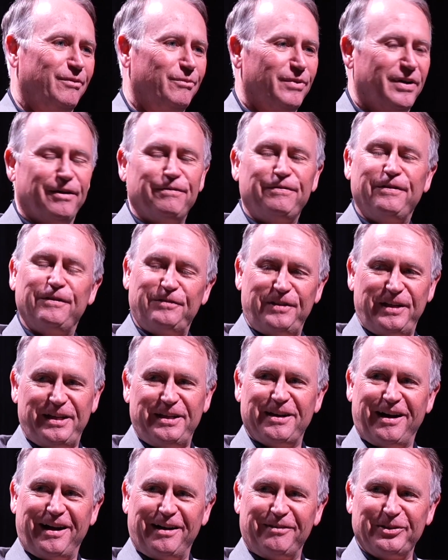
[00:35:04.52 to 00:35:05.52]
Well,
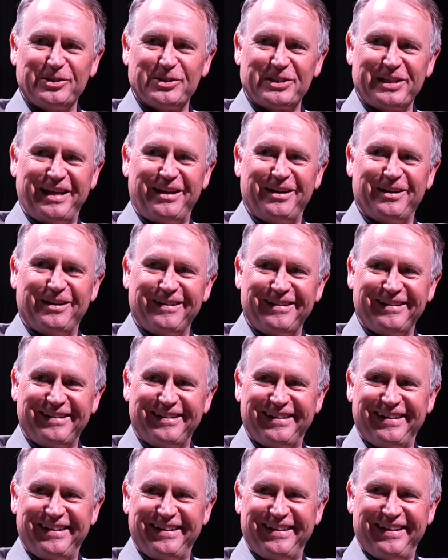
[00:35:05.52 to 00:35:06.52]
fifteen novels later,
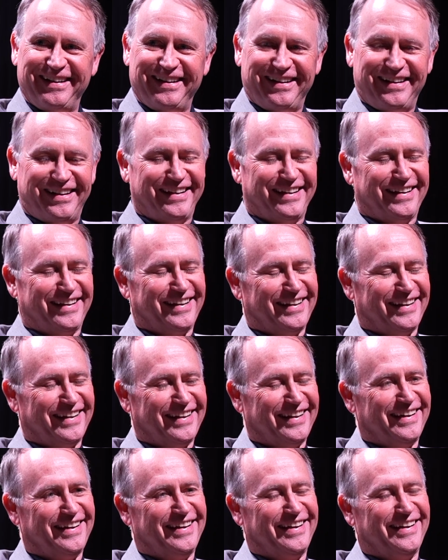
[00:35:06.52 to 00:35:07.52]

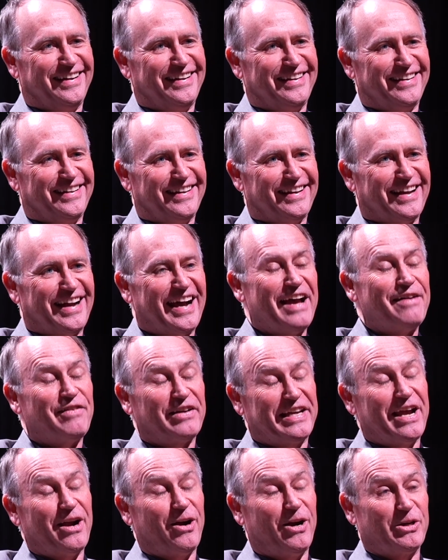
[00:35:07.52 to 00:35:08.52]
uh, I have a
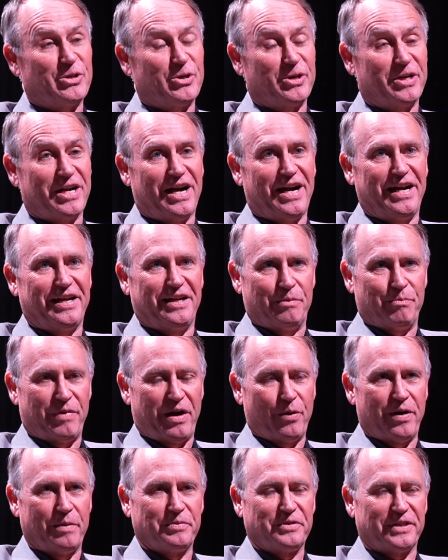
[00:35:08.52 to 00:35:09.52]
character guide on
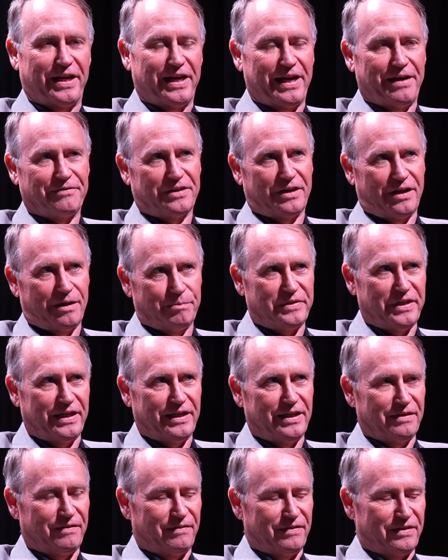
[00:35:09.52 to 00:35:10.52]
my website. I have to
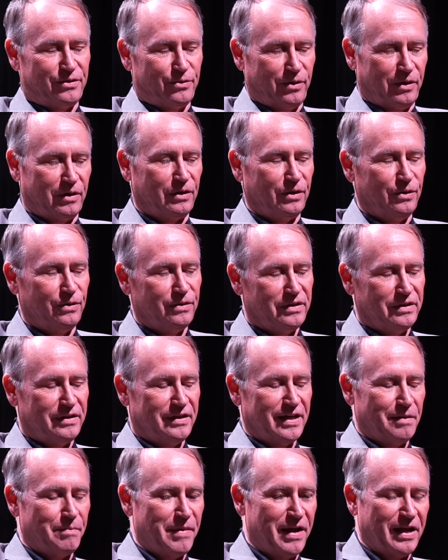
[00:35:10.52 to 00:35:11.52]
update it to include
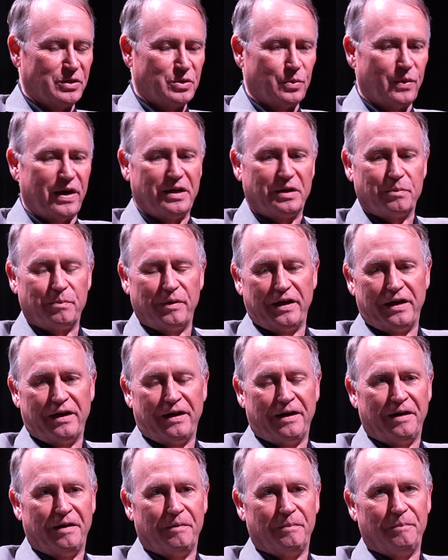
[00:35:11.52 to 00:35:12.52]
Dead Man's Wake, but
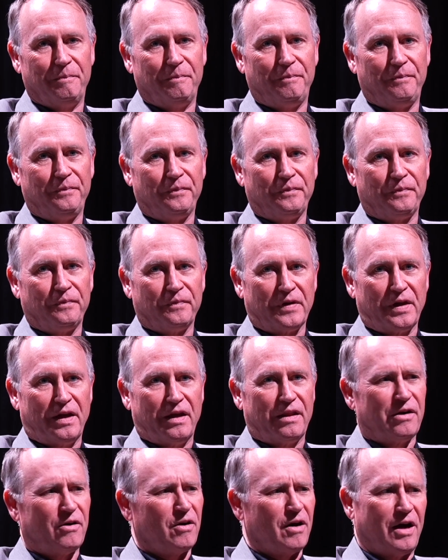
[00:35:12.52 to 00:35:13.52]
um,
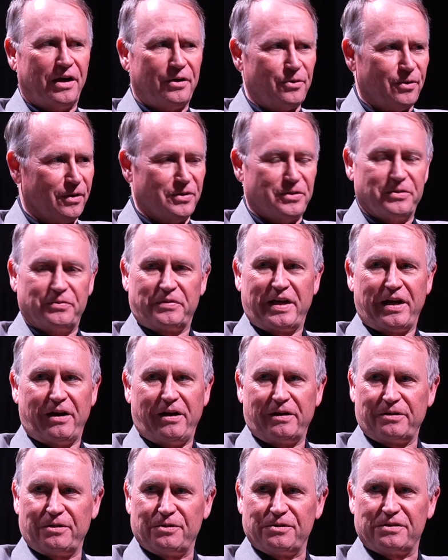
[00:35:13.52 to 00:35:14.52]
there are hundreds of
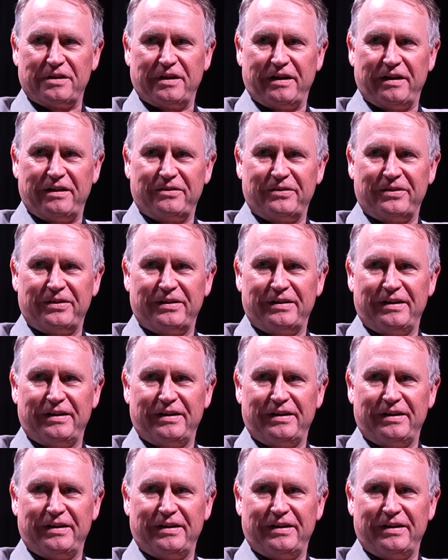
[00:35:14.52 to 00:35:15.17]
characters now.